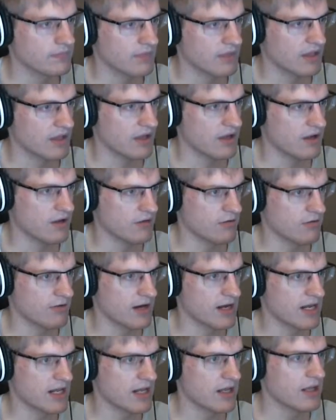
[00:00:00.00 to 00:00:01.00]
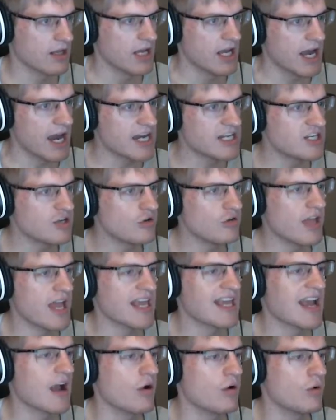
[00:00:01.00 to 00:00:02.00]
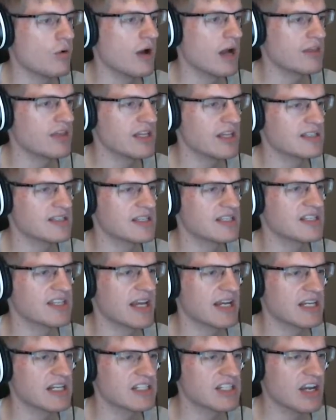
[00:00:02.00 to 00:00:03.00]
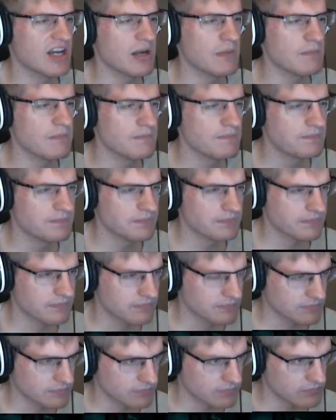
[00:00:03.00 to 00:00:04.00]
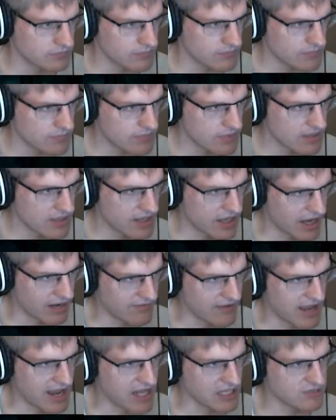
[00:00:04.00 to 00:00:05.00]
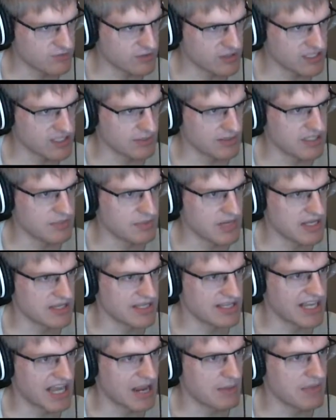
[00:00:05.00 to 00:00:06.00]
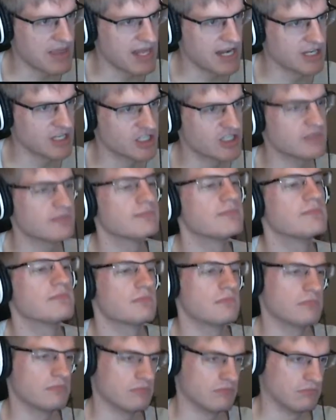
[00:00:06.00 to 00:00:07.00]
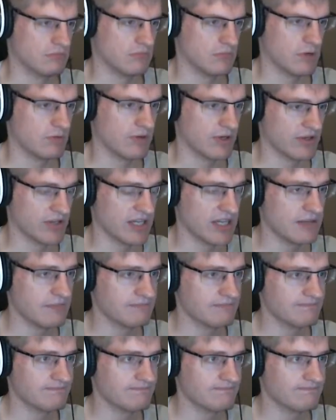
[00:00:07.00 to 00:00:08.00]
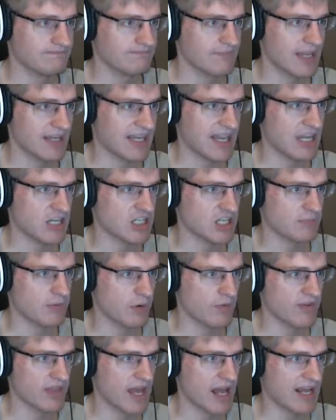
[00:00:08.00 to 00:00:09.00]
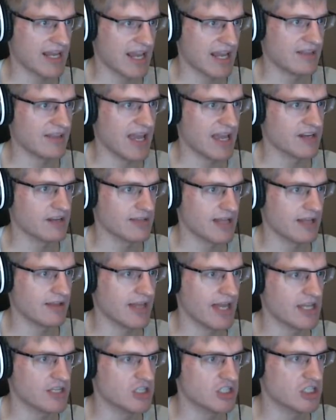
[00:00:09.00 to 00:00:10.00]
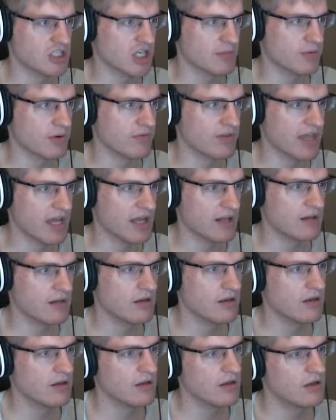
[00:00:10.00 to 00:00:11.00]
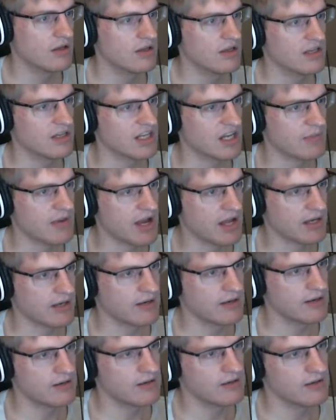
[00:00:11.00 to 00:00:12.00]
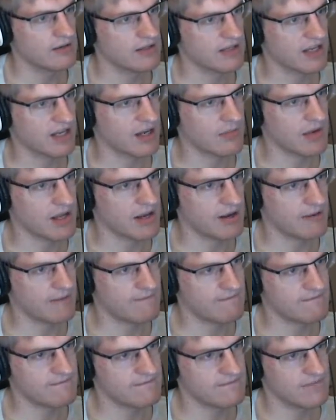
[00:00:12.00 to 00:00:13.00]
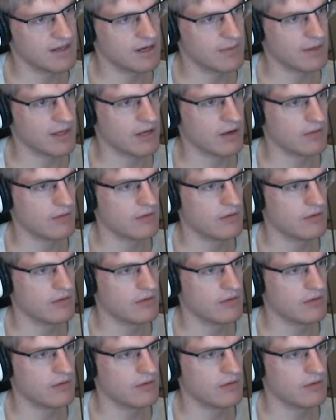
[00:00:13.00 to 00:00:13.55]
Alrighty. I do like how, I think that's the second time I've asked for something to be in the game and then it just, really? I can't jump over that? I can't land on that ledge to jump over that? Come on. Come on. There we go.